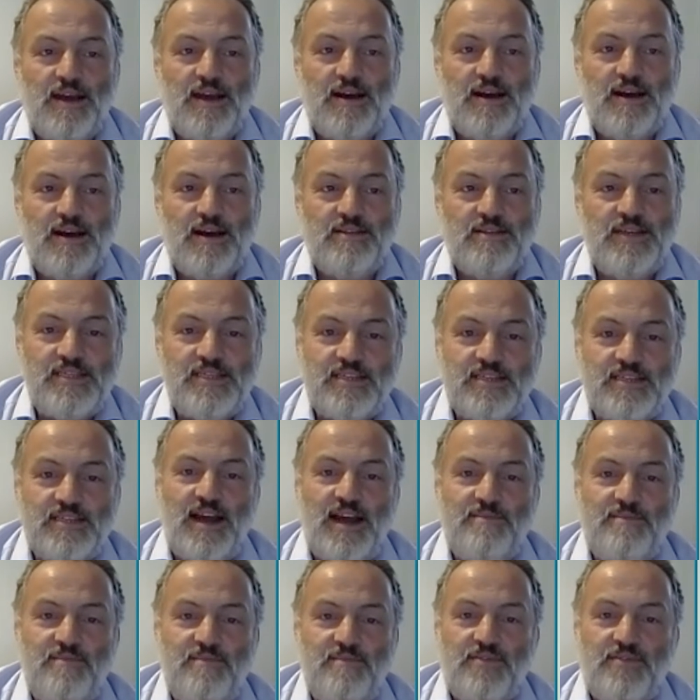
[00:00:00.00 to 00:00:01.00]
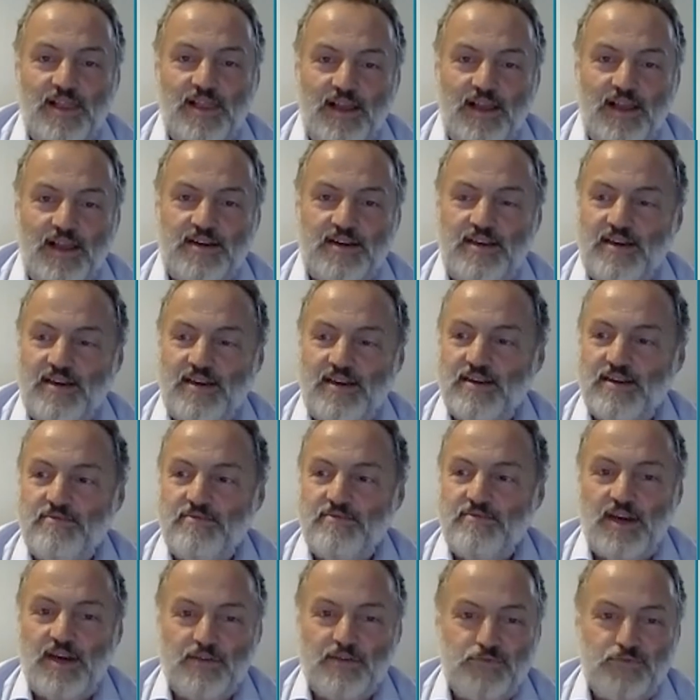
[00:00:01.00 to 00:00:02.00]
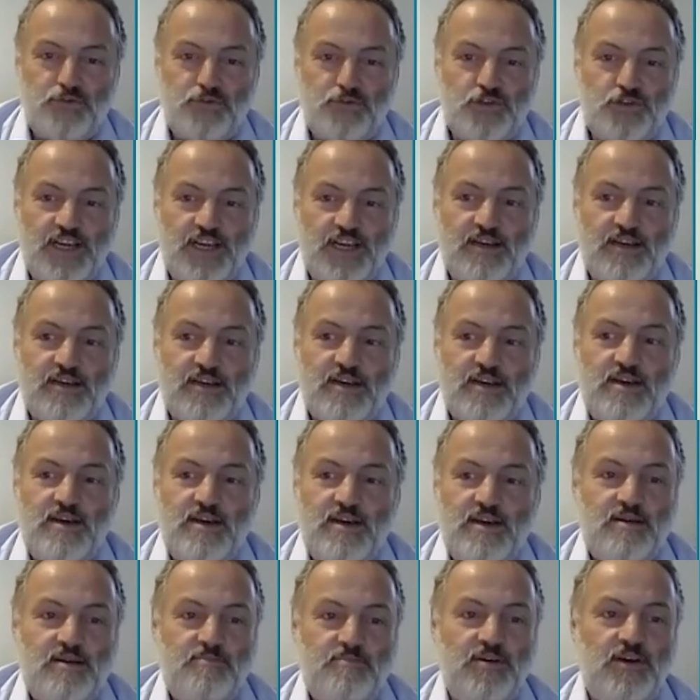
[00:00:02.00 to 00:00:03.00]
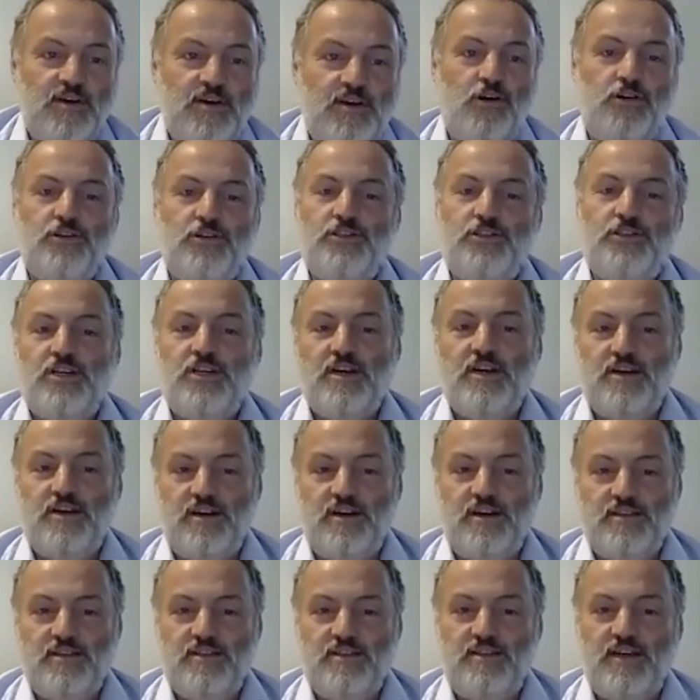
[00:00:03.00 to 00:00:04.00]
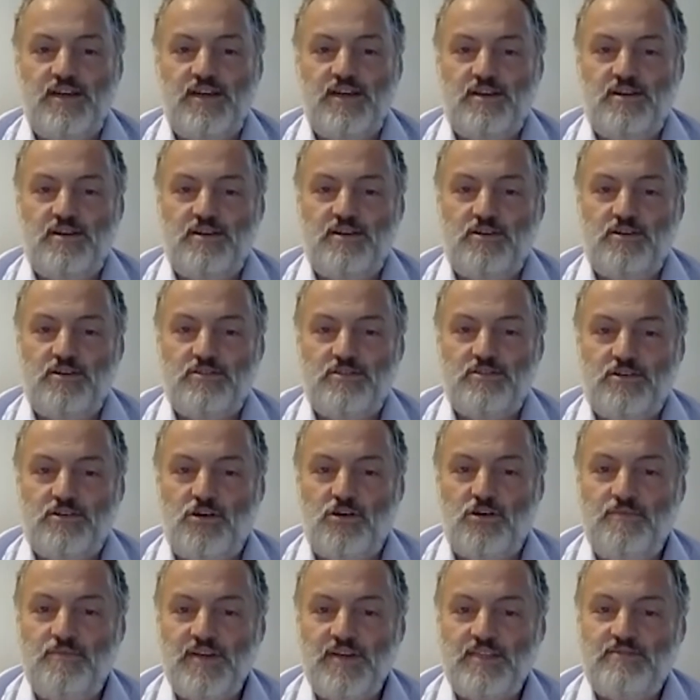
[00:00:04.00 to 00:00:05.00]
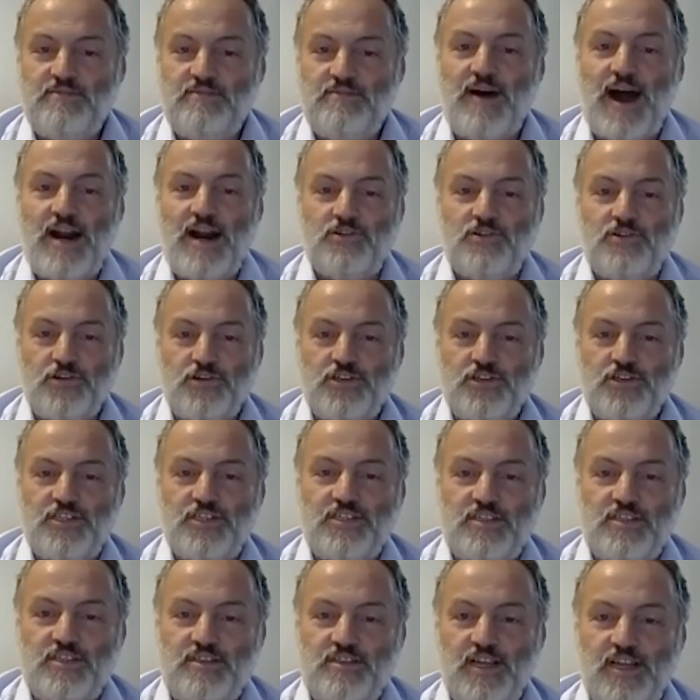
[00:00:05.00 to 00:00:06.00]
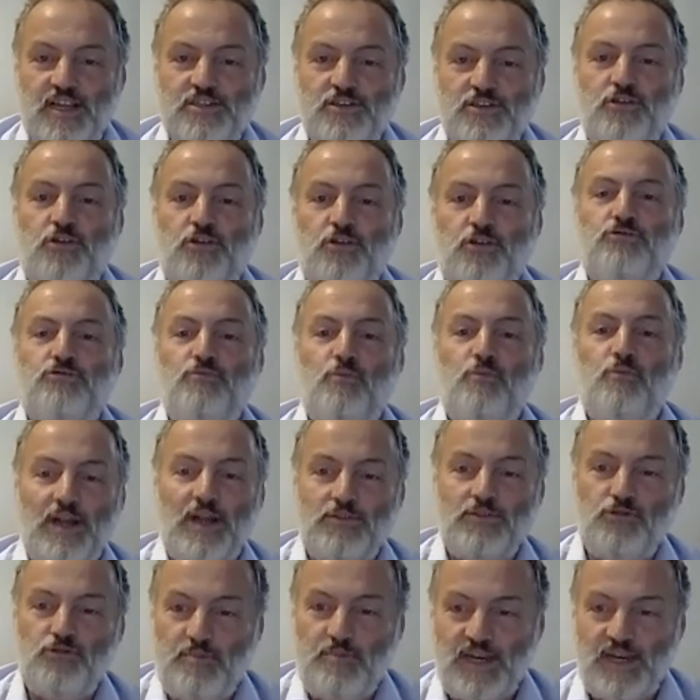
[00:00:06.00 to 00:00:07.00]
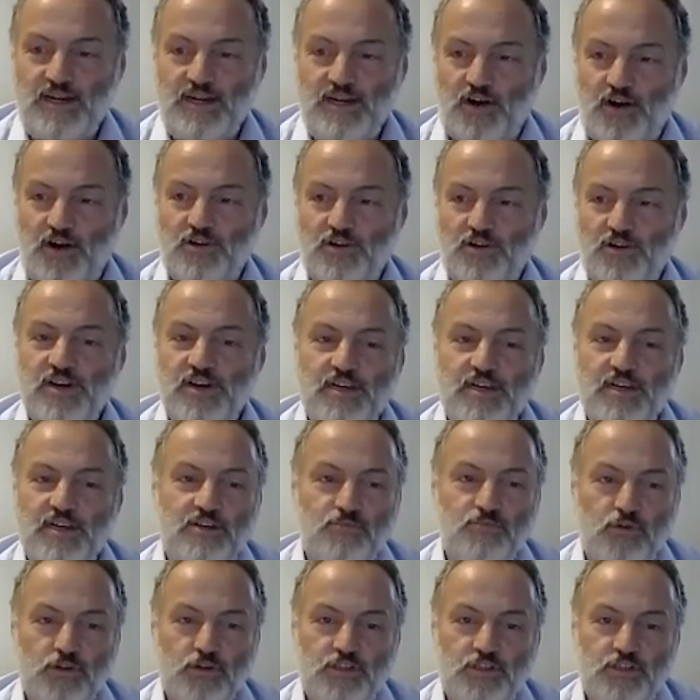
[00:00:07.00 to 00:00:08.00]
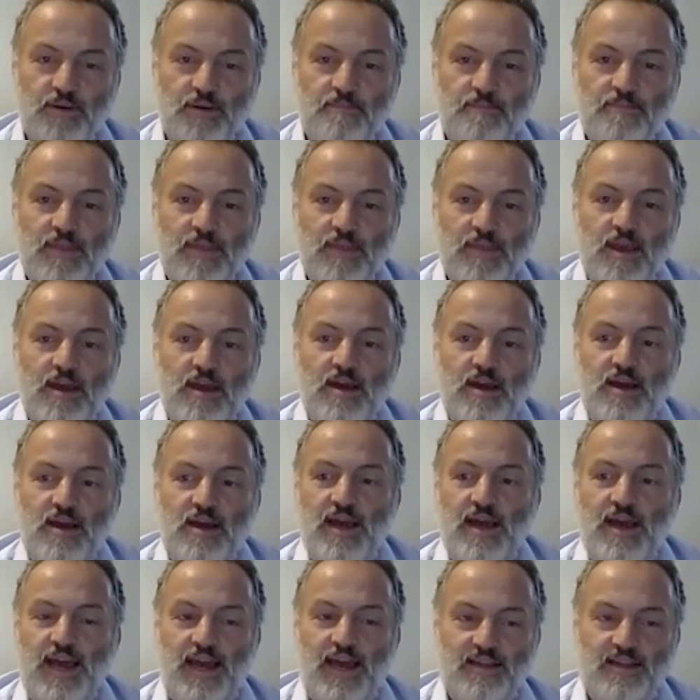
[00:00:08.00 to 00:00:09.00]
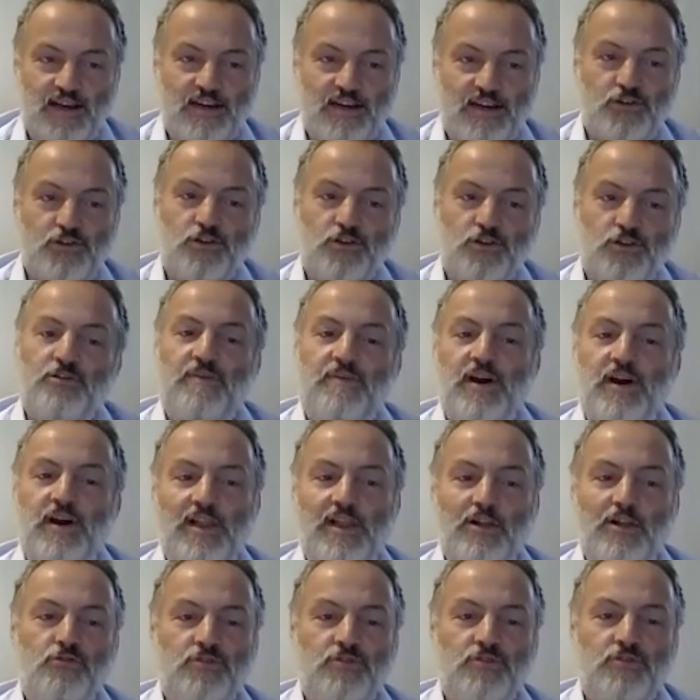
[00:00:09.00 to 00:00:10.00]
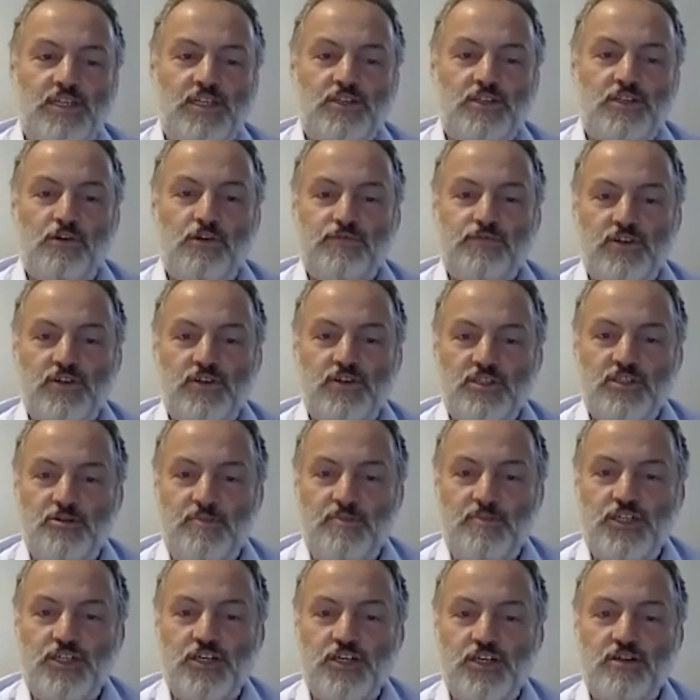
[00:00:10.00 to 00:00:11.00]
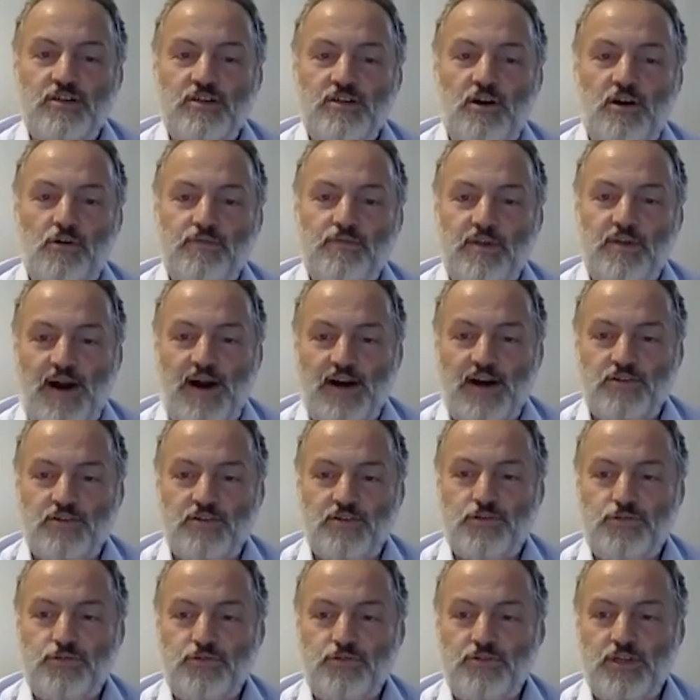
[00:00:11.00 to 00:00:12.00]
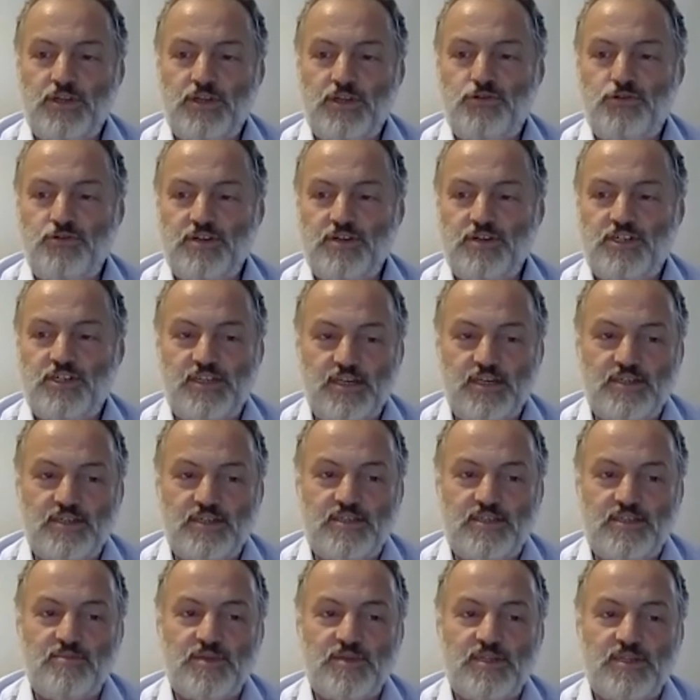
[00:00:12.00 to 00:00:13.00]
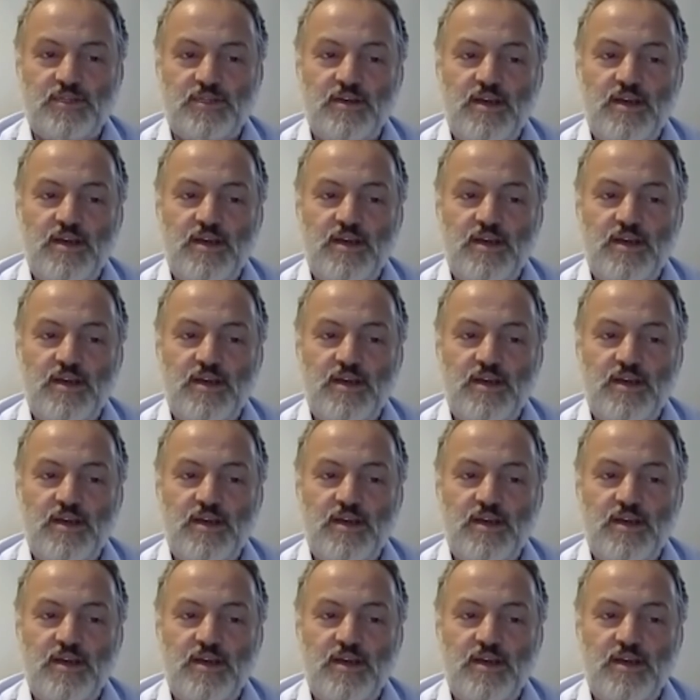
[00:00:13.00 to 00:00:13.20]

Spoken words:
This time we were lucky, we have to say, because the COVID virus does not want to be in our drinking water. And there is also very low risk of transmission of the virus through the sewage systems.